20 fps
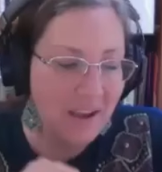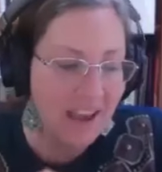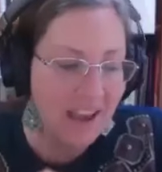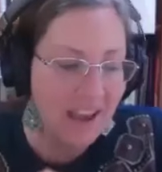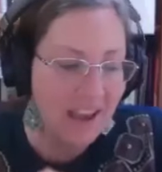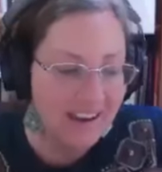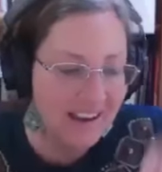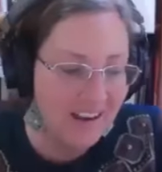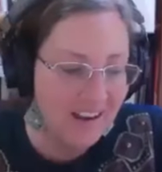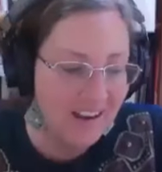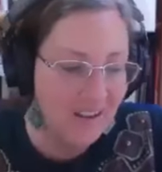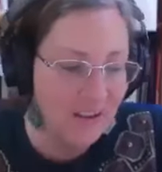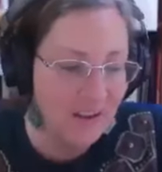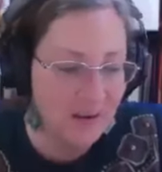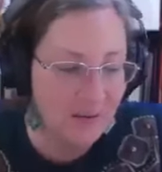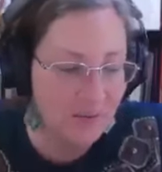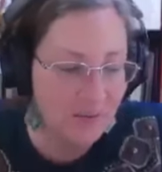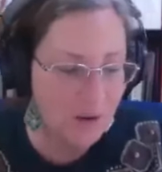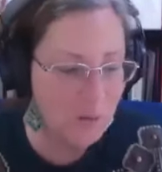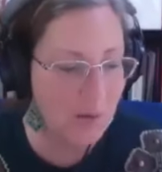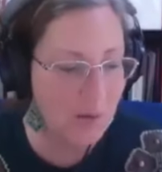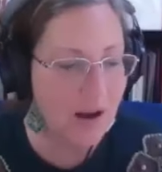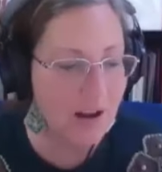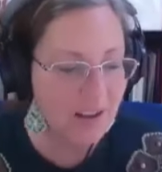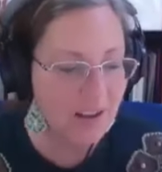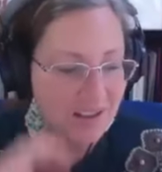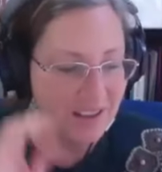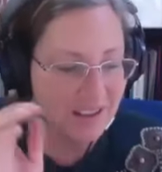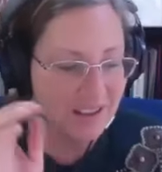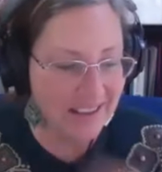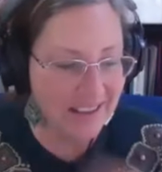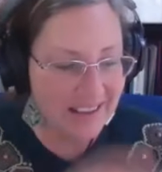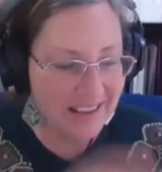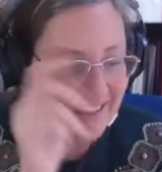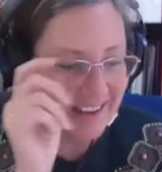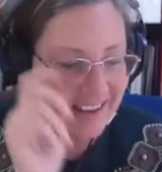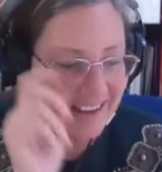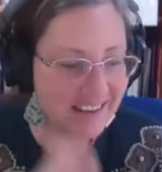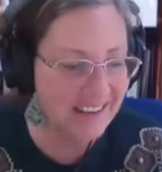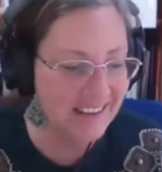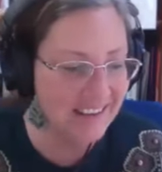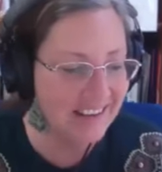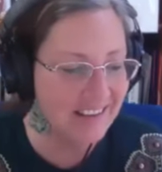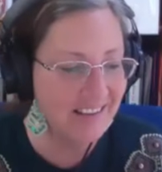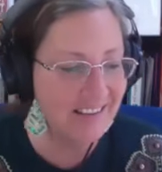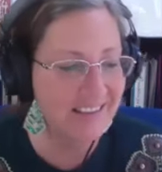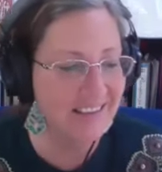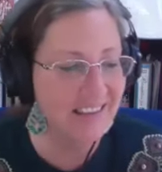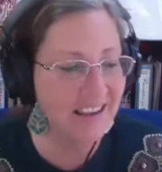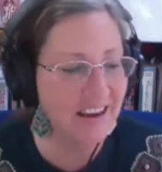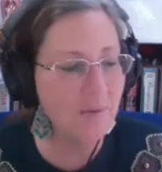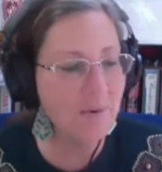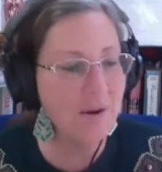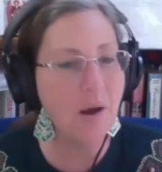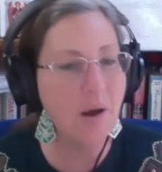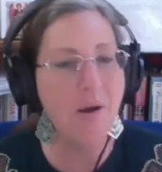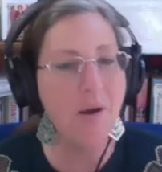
I can click a few boxes, and then there we go.